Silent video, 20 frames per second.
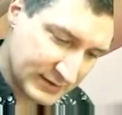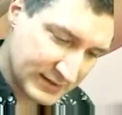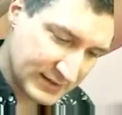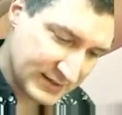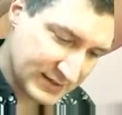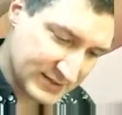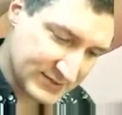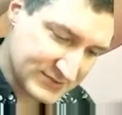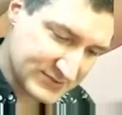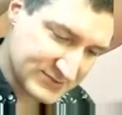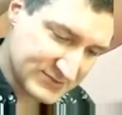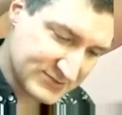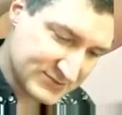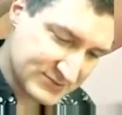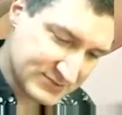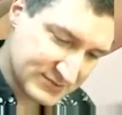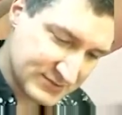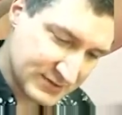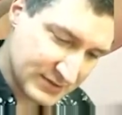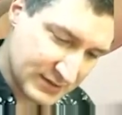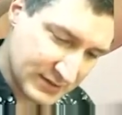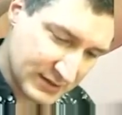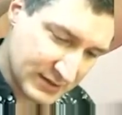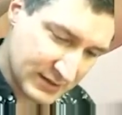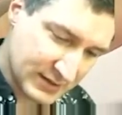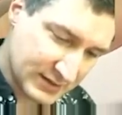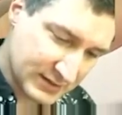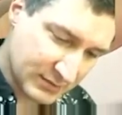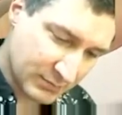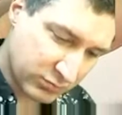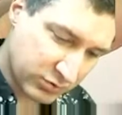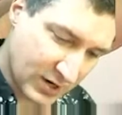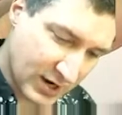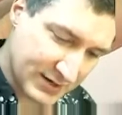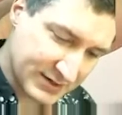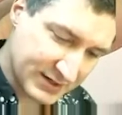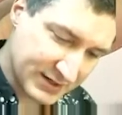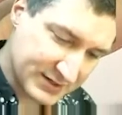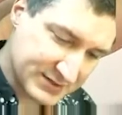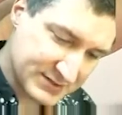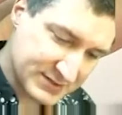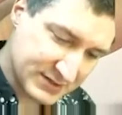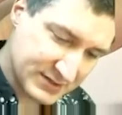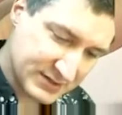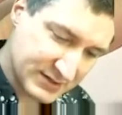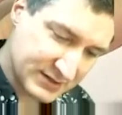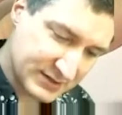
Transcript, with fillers: is the product